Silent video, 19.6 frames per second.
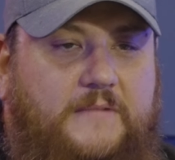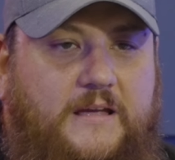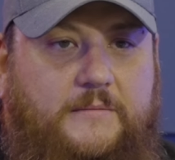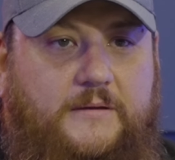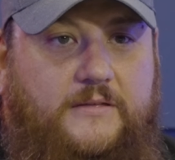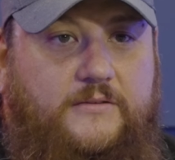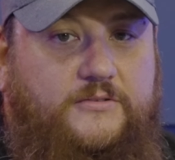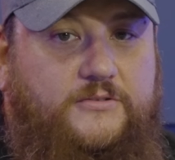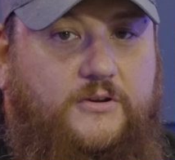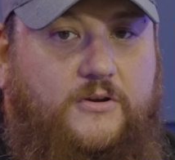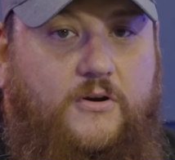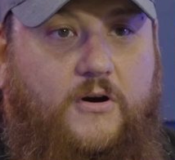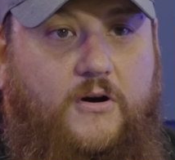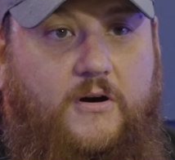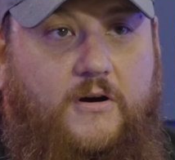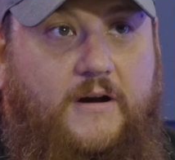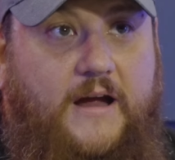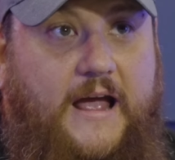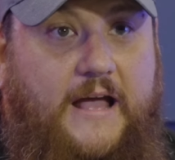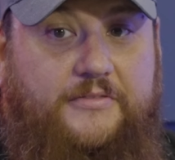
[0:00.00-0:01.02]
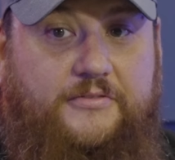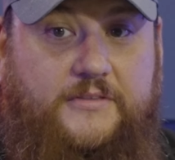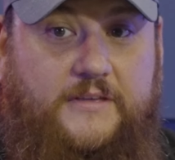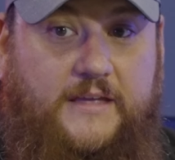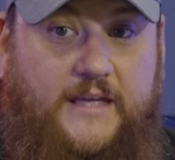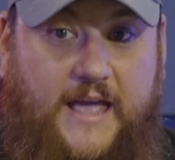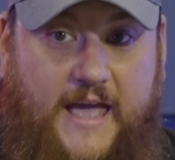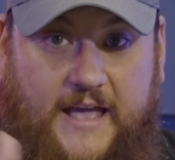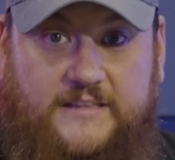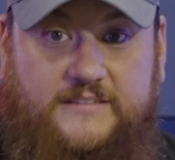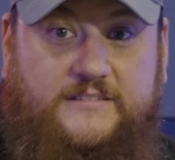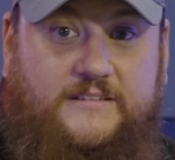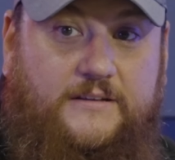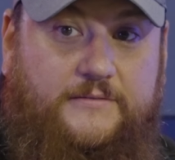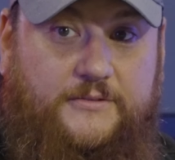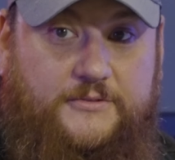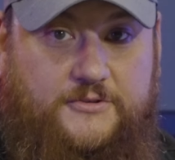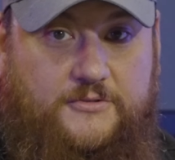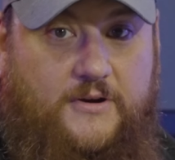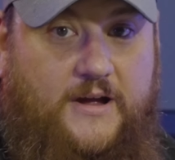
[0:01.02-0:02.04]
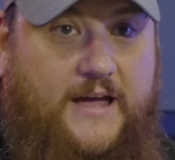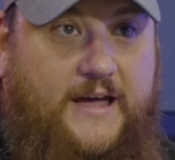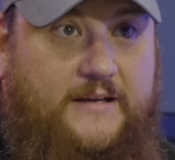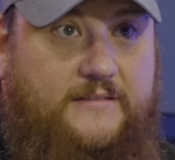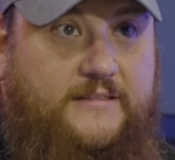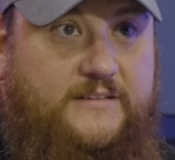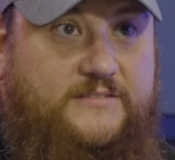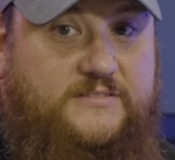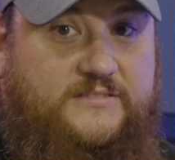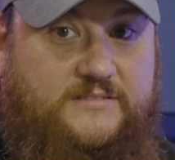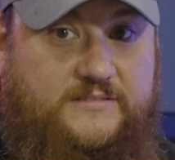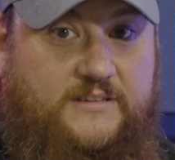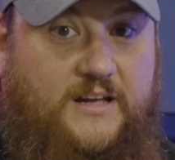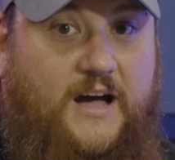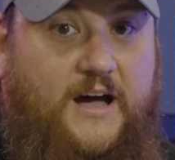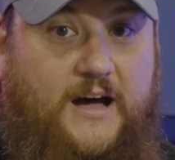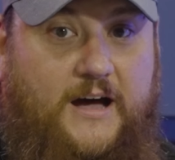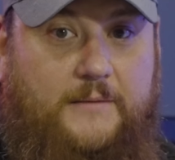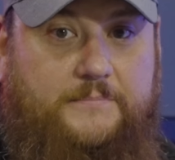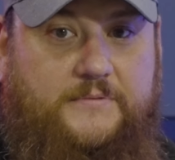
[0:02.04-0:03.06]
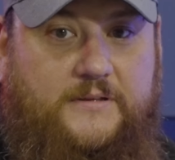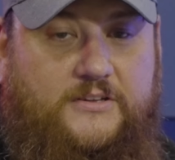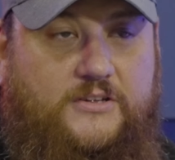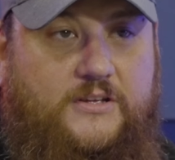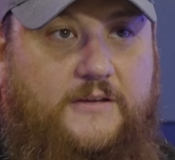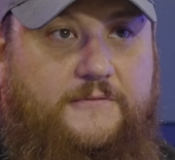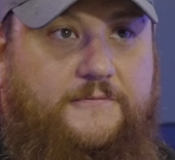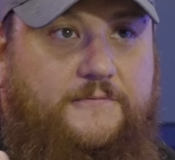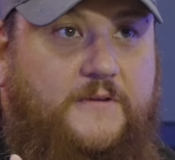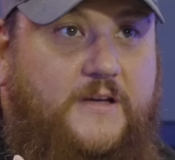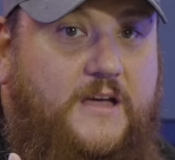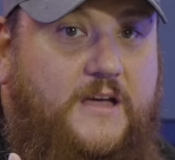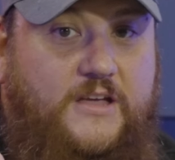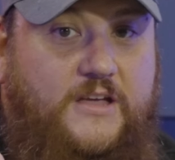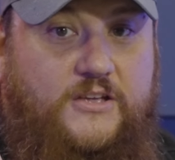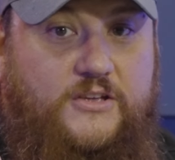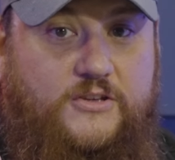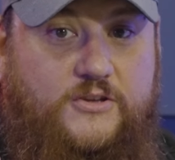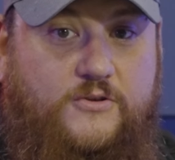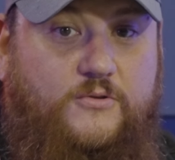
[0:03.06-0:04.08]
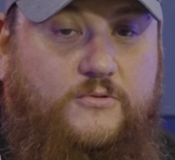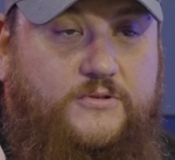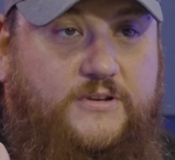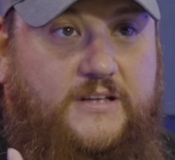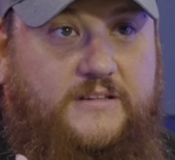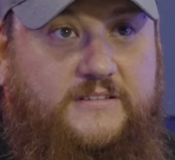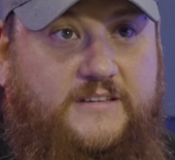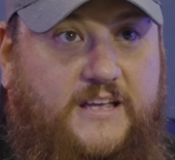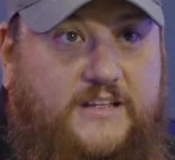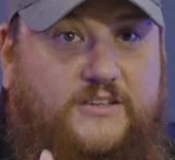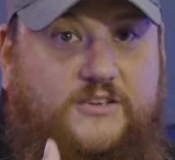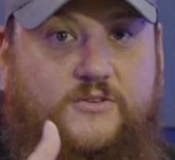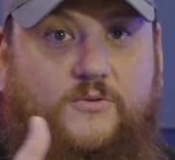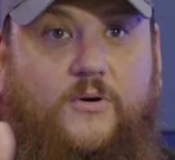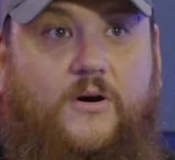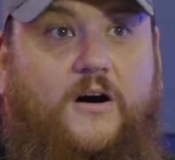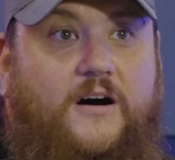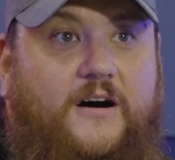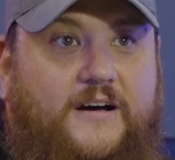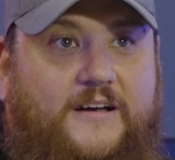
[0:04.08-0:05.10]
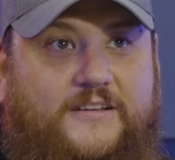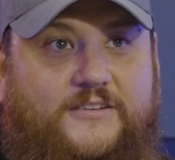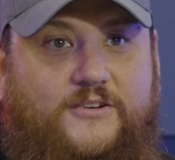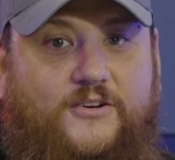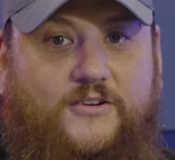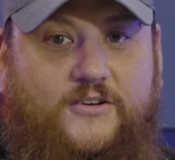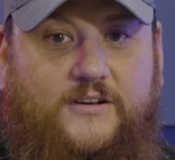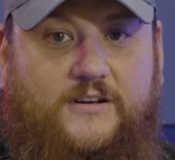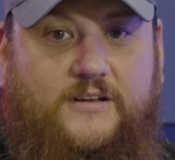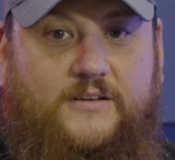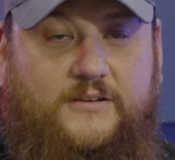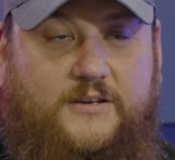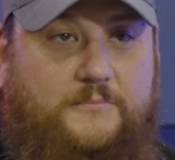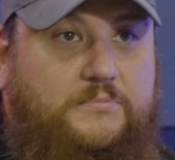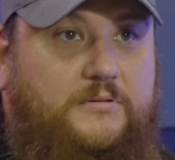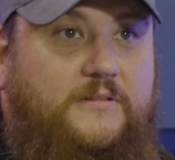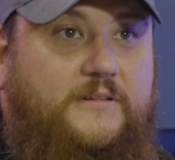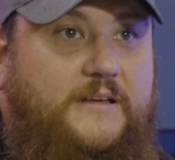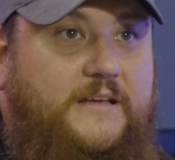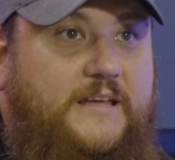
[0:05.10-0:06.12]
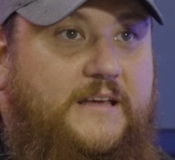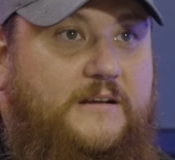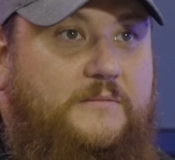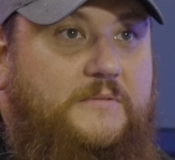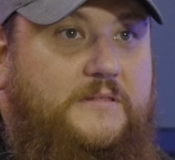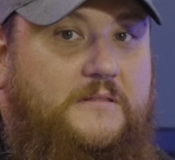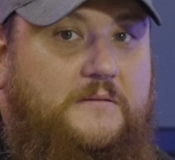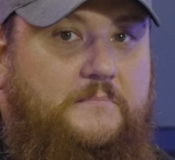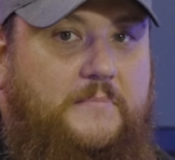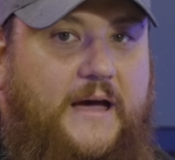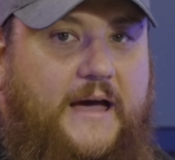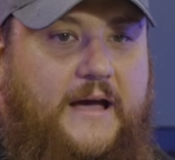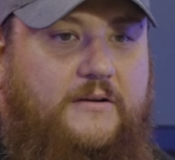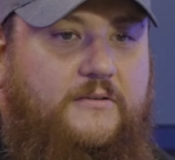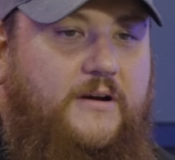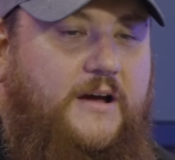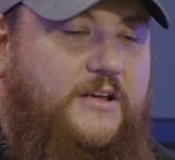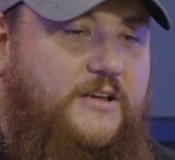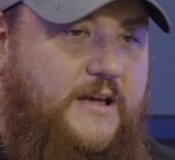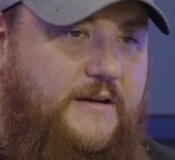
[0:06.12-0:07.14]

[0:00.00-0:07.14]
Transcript: Maybe there's a car at the exit of the track that's stopped, and if you continue on, you're going to completely hit them in the back, right?